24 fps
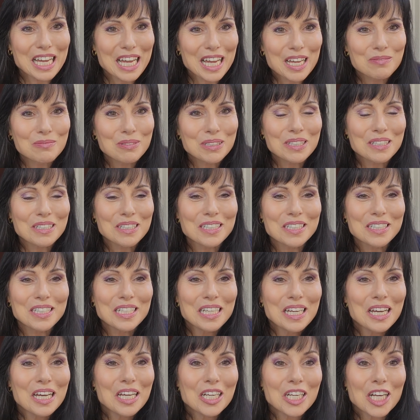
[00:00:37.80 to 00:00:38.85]
Emmie
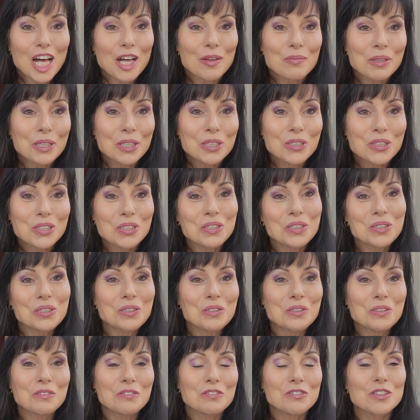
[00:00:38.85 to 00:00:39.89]
coming to
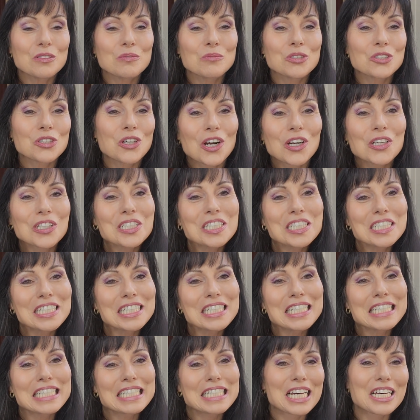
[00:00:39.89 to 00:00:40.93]
you from
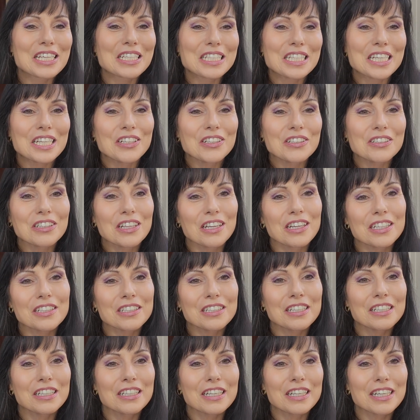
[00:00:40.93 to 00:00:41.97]
Charleston, South
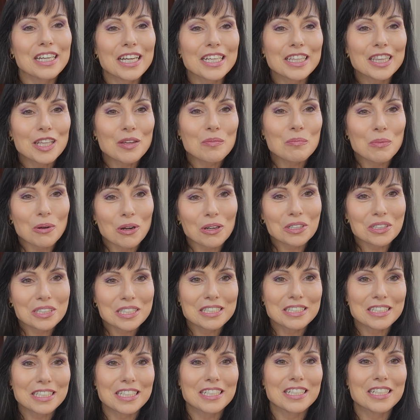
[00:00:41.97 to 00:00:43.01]
Carolina at the
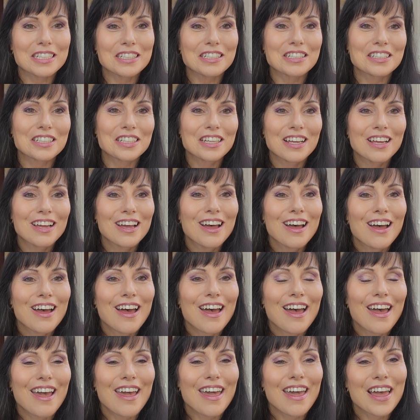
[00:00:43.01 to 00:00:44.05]
Barksdale.
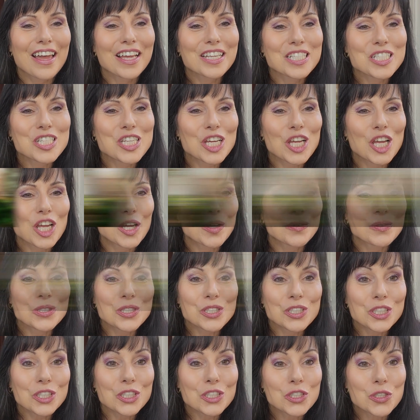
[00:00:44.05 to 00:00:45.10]
And I was
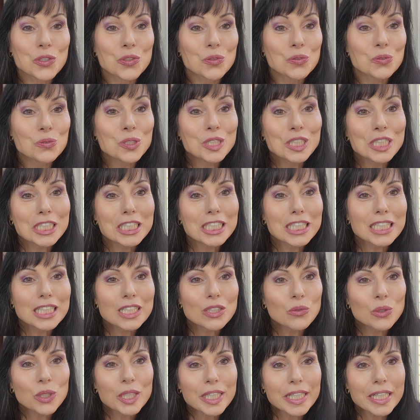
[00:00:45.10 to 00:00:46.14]
just going to do a really
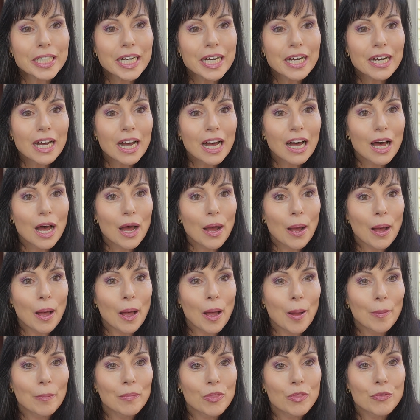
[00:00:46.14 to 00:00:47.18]
quick
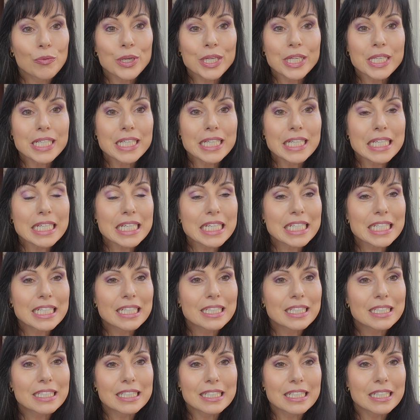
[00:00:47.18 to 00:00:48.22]
3D
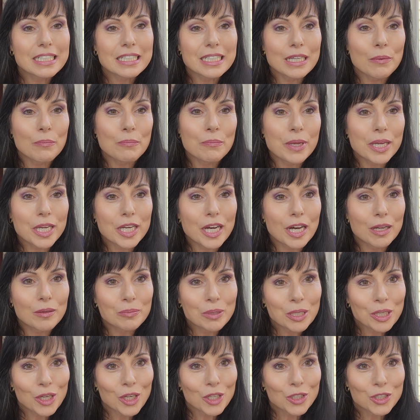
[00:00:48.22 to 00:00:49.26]
SEINT
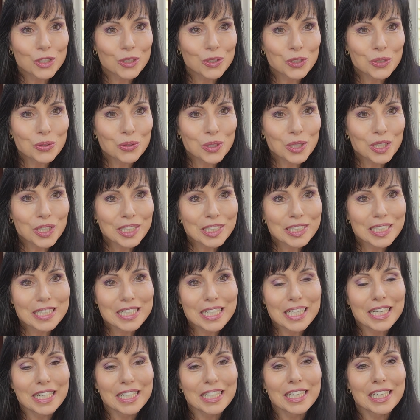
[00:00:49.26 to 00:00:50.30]
makeup tutorial
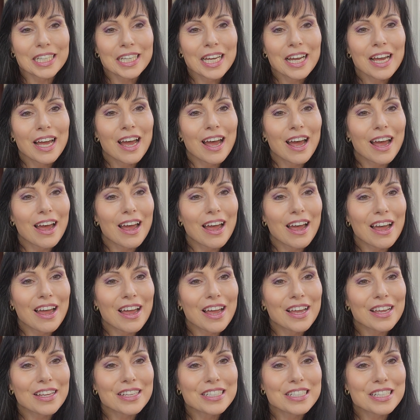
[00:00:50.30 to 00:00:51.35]
today,
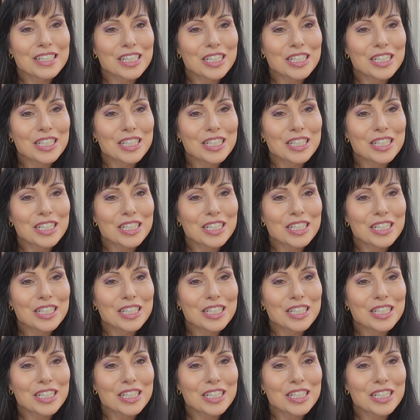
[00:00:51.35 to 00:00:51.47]
and